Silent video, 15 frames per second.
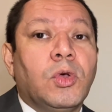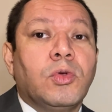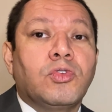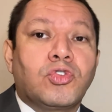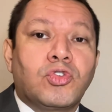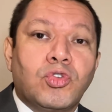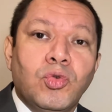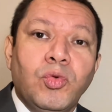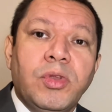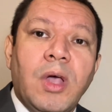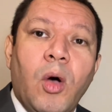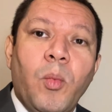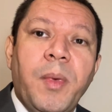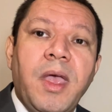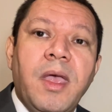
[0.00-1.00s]
Soon
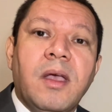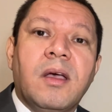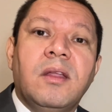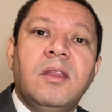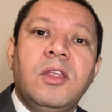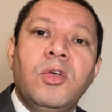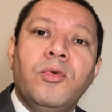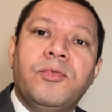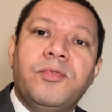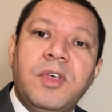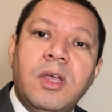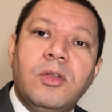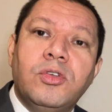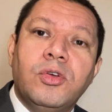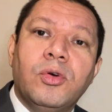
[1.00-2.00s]
I'll make a new
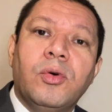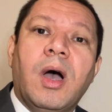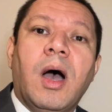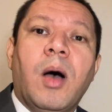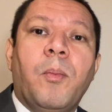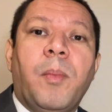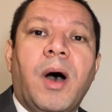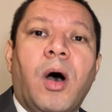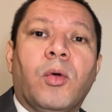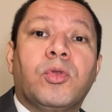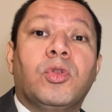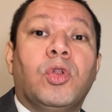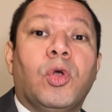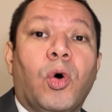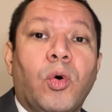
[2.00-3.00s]
video
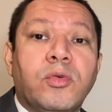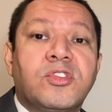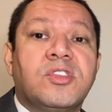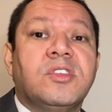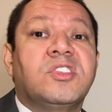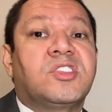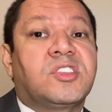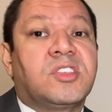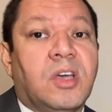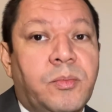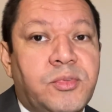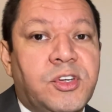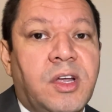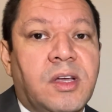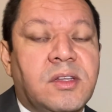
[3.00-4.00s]
about those
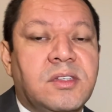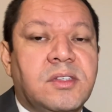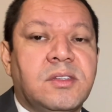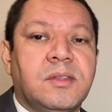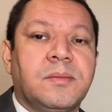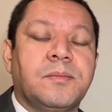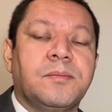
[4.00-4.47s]
subjects.